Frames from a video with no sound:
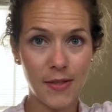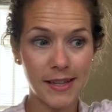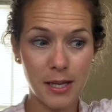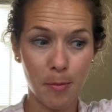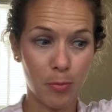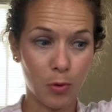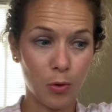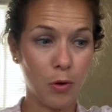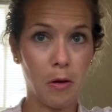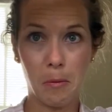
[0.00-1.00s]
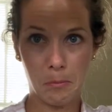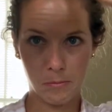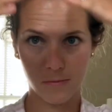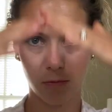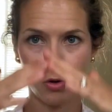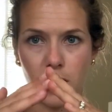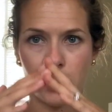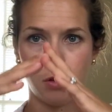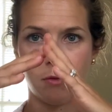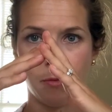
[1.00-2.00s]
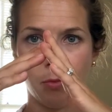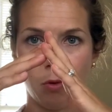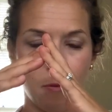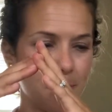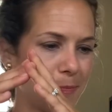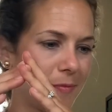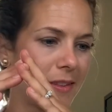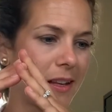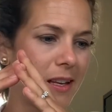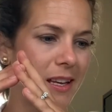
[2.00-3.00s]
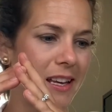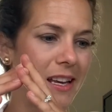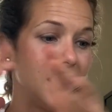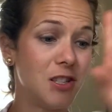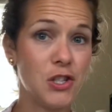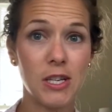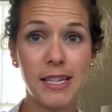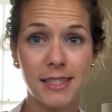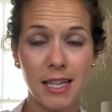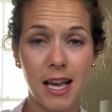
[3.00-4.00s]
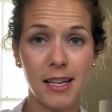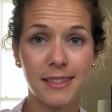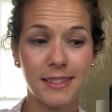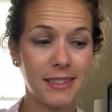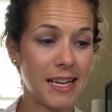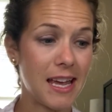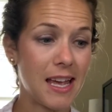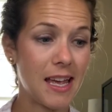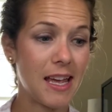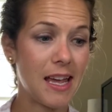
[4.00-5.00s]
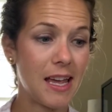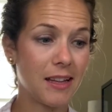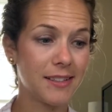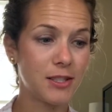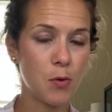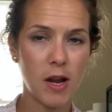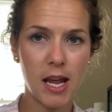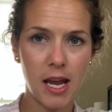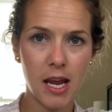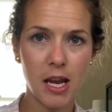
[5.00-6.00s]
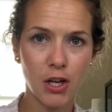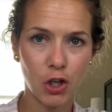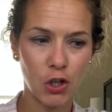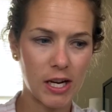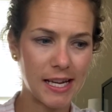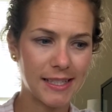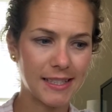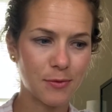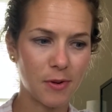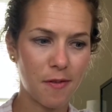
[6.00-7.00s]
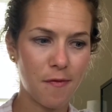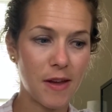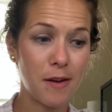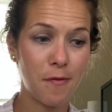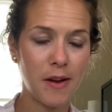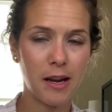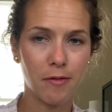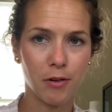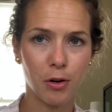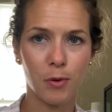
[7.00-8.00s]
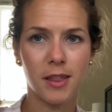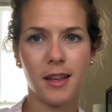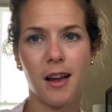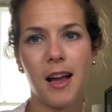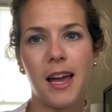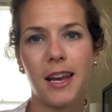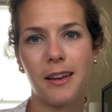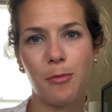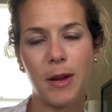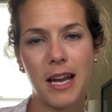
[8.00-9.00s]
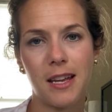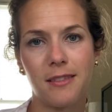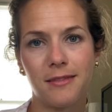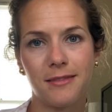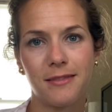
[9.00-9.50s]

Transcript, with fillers: at the temple or Giju temple. Jesus, let's do increase with in favor with God and man.